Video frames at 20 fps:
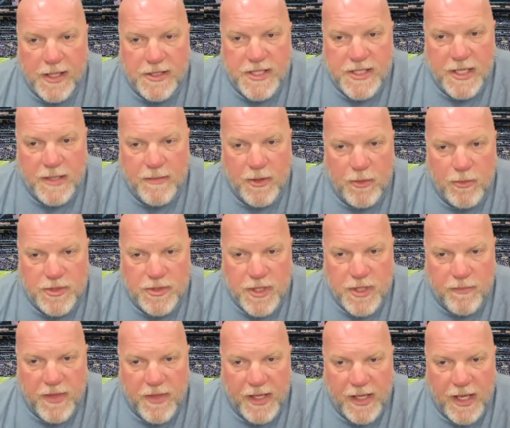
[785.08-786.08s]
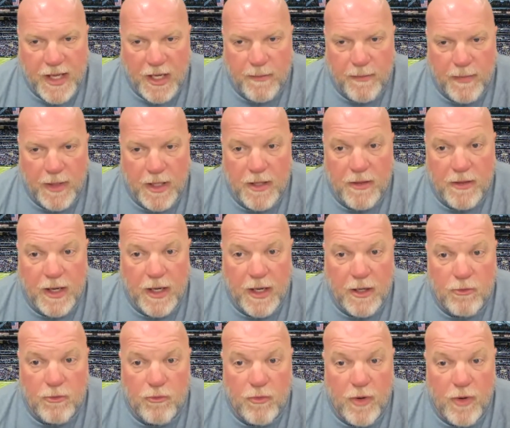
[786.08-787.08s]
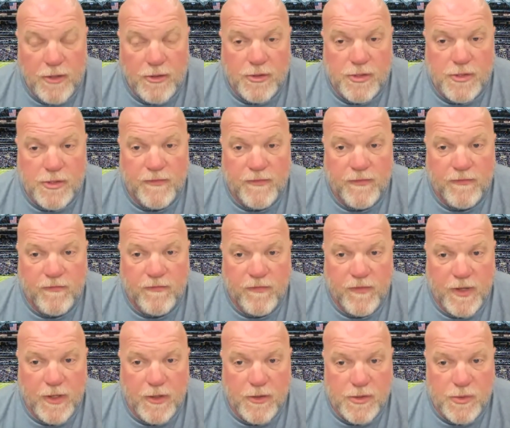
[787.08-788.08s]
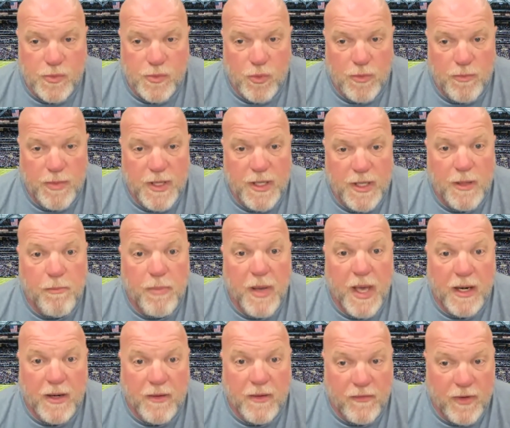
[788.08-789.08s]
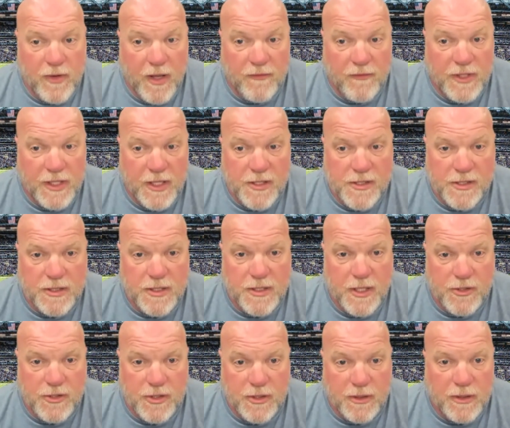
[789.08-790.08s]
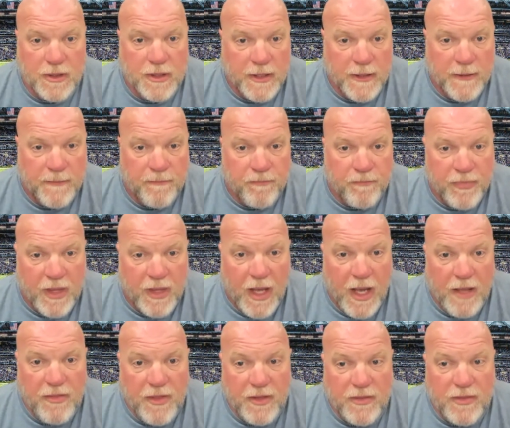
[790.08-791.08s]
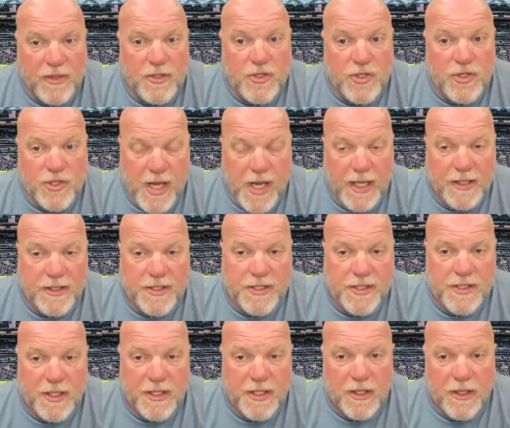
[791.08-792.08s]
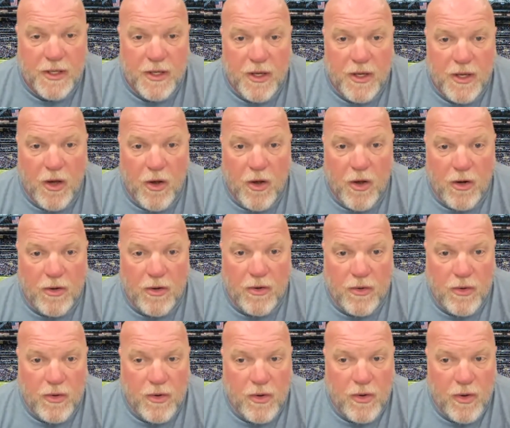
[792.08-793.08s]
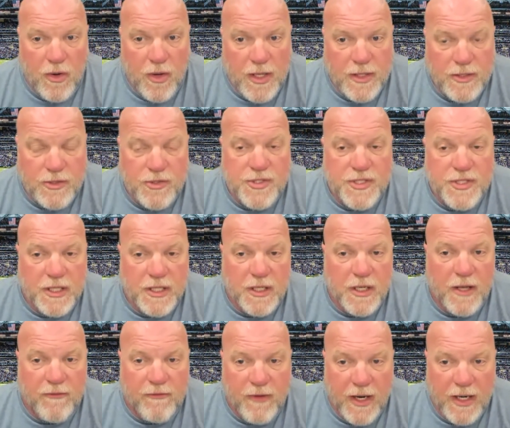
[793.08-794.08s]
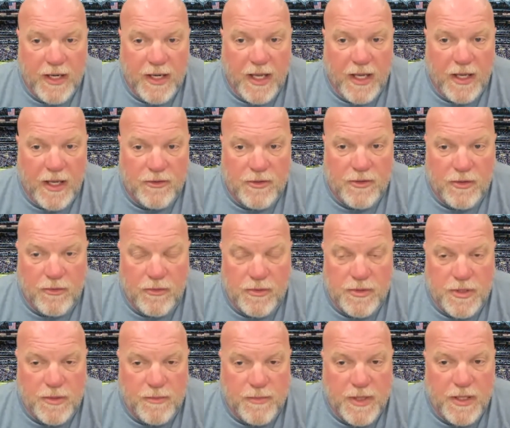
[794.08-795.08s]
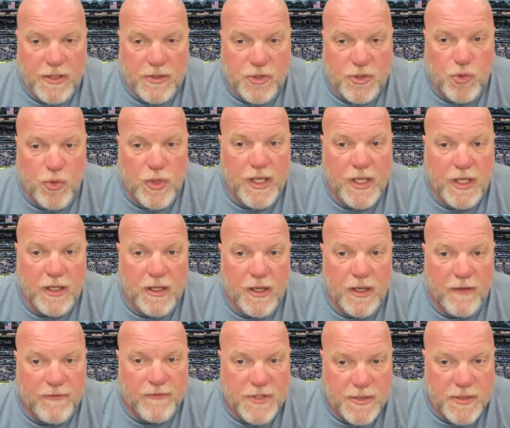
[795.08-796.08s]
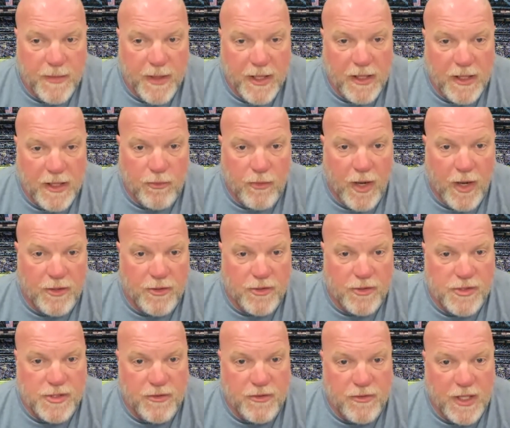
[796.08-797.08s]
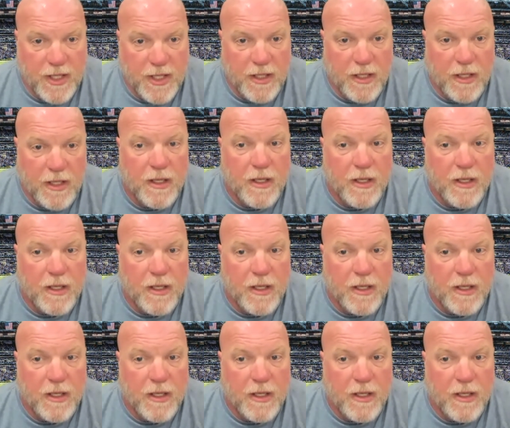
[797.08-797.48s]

a team that would dump that kind of money that Aaron Rodgers feels would be competitive enough to get his attention. I think the Jets are interesting enough right now to to be intriguing enough to somebody like Rodgers to think